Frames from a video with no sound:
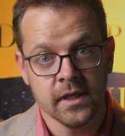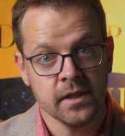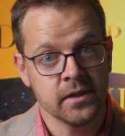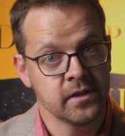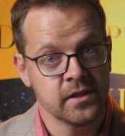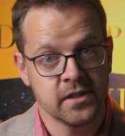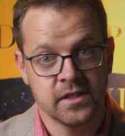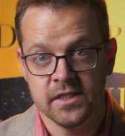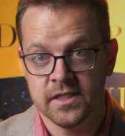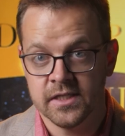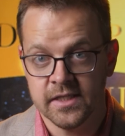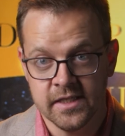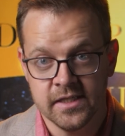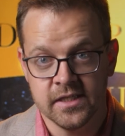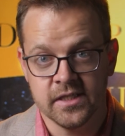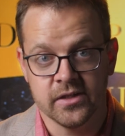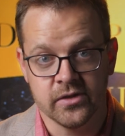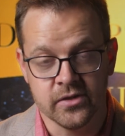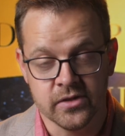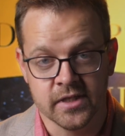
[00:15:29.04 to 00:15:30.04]
This is
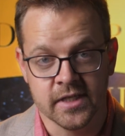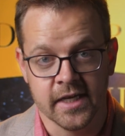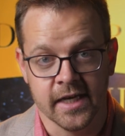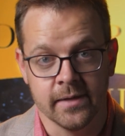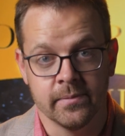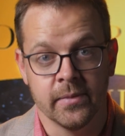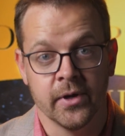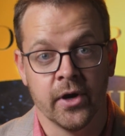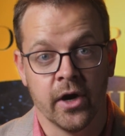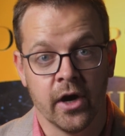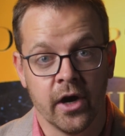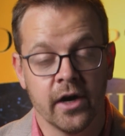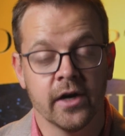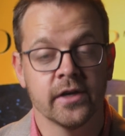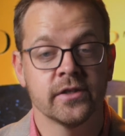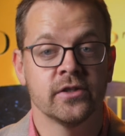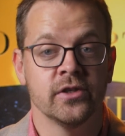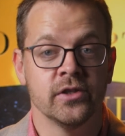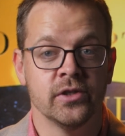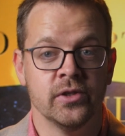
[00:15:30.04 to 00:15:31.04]
easy to say, but
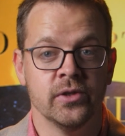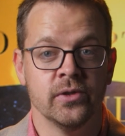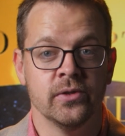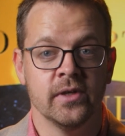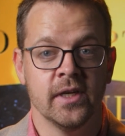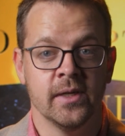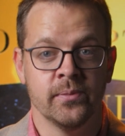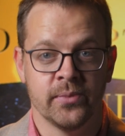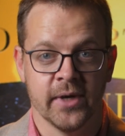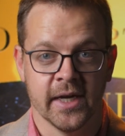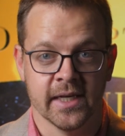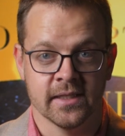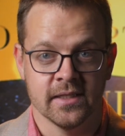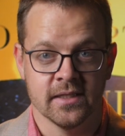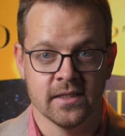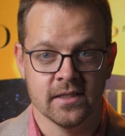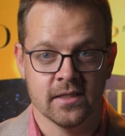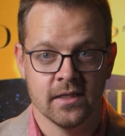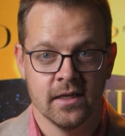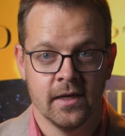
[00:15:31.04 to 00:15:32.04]
hard to do in
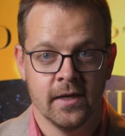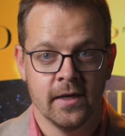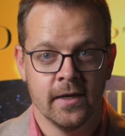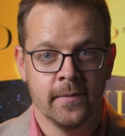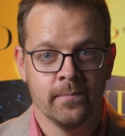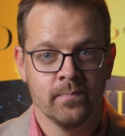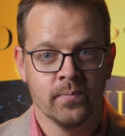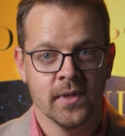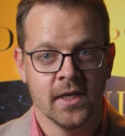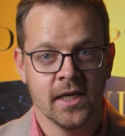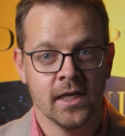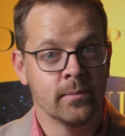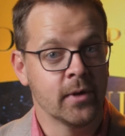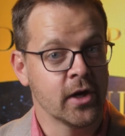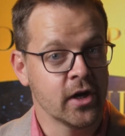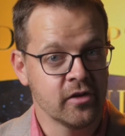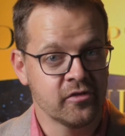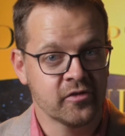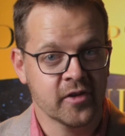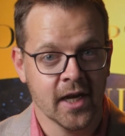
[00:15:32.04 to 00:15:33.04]
practice. In my
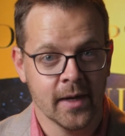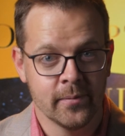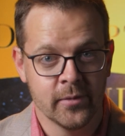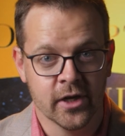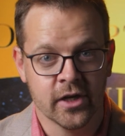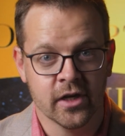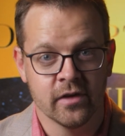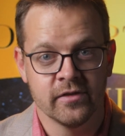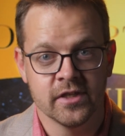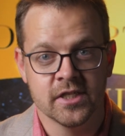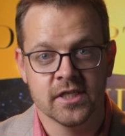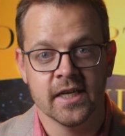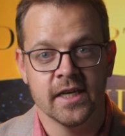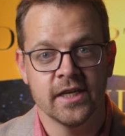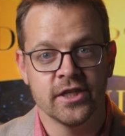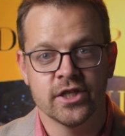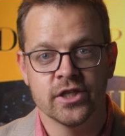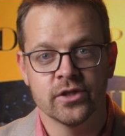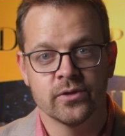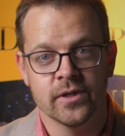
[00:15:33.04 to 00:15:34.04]
off-camera
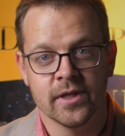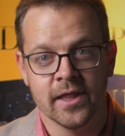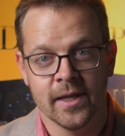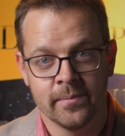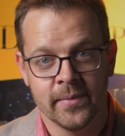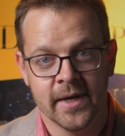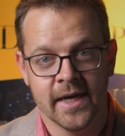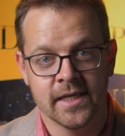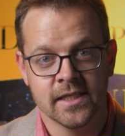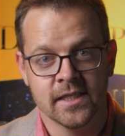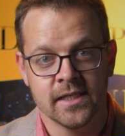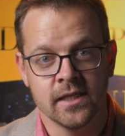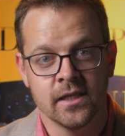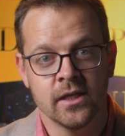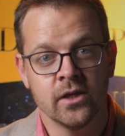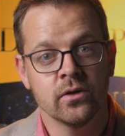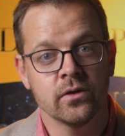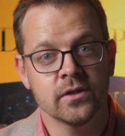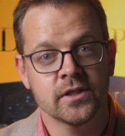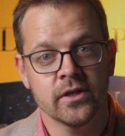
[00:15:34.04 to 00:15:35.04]
conversations with Lamberti,
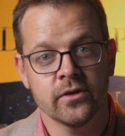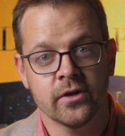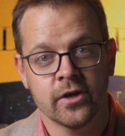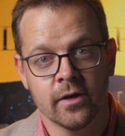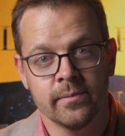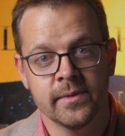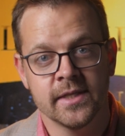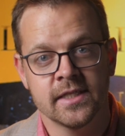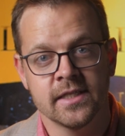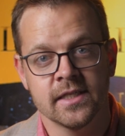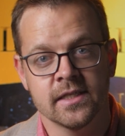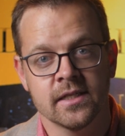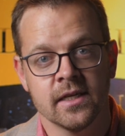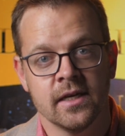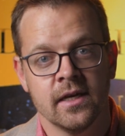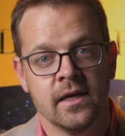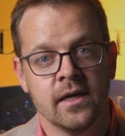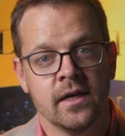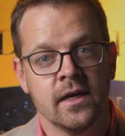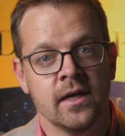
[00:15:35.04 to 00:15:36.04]
he also commented
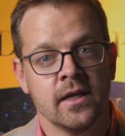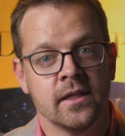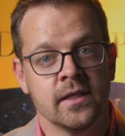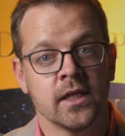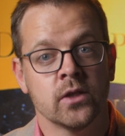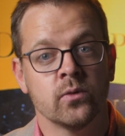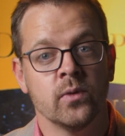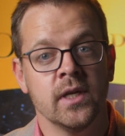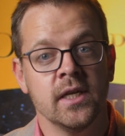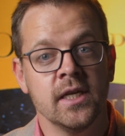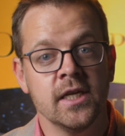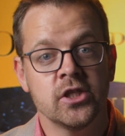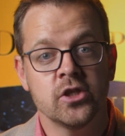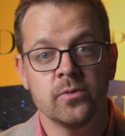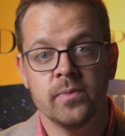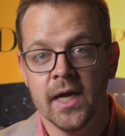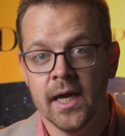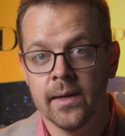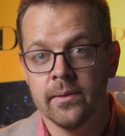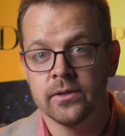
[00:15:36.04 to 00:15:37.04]
that we need to
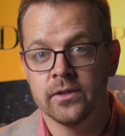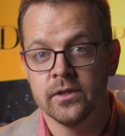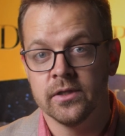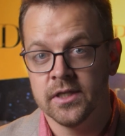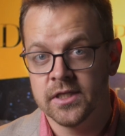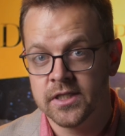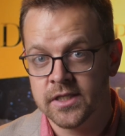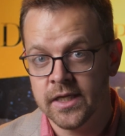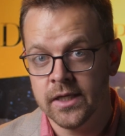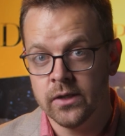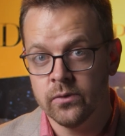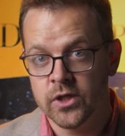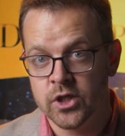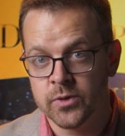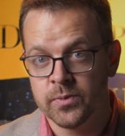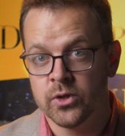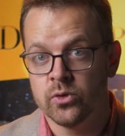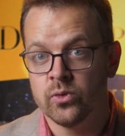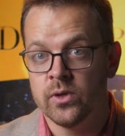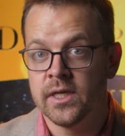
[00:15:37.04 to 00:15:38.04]
be able to distinguish
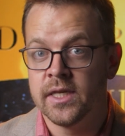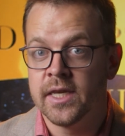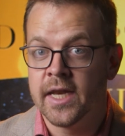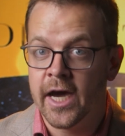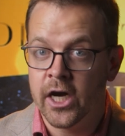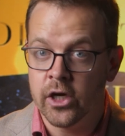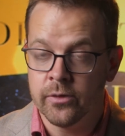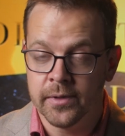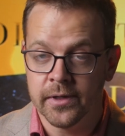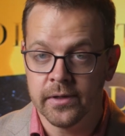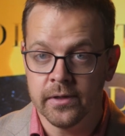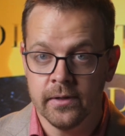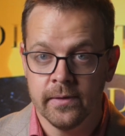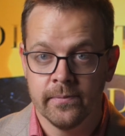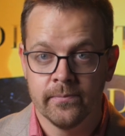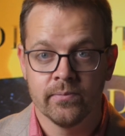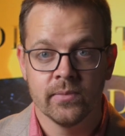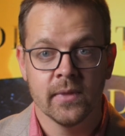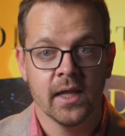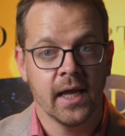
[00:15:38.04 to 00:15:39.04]
between noble
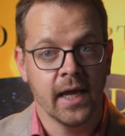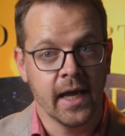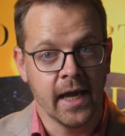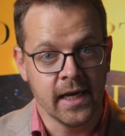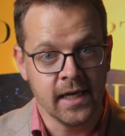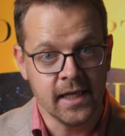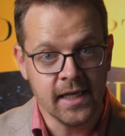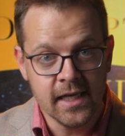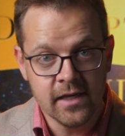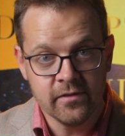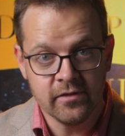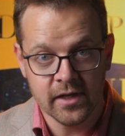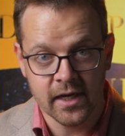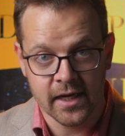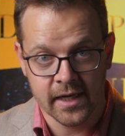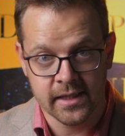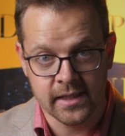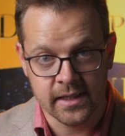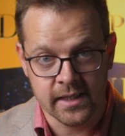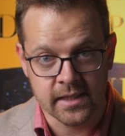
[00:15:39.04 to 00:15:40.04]
and evil
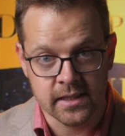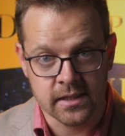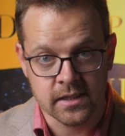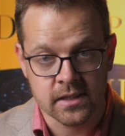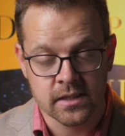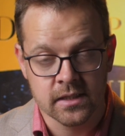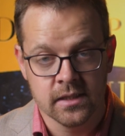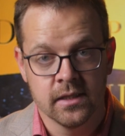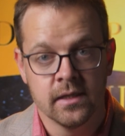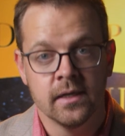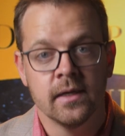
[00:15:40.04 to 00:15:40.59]
ideas,